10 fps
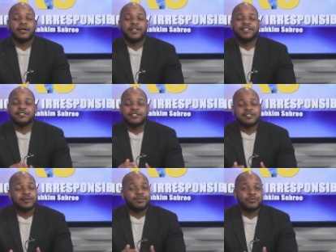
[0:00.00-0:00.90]
It's a
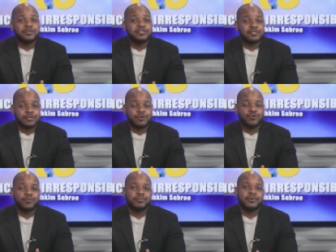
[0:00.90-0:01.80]
slippery
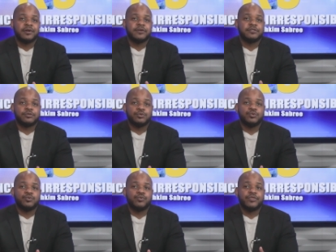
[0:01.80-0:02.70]
slope
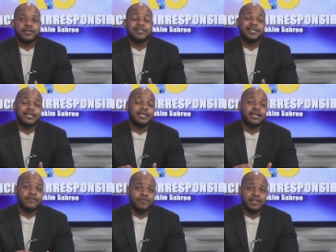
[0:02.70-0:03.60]
to then taking
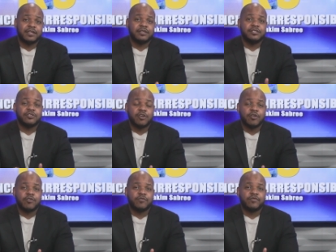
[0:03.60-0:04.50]
advantage
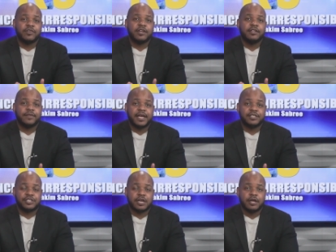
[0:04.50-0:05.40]
of that
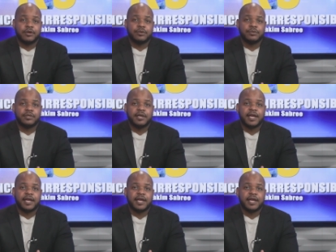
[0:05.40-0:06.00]
child